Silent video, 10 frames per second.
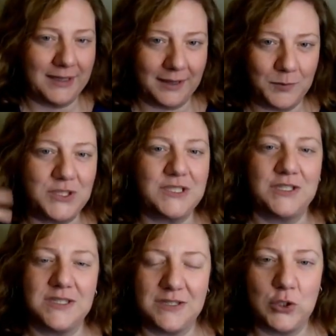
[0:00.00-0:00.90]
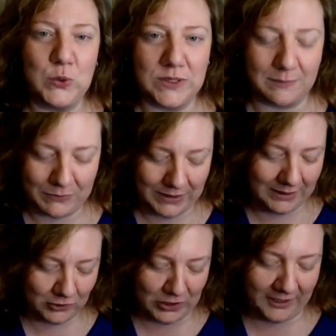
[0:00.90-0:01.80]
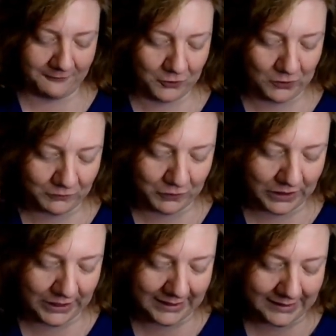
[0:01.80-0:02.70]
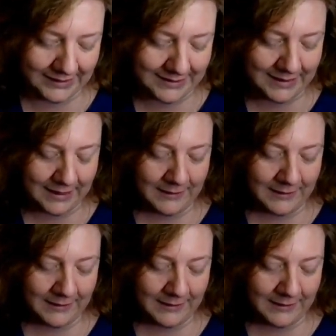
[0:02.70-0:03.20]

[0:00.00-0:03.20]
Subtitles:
It's just do something and try a few different things.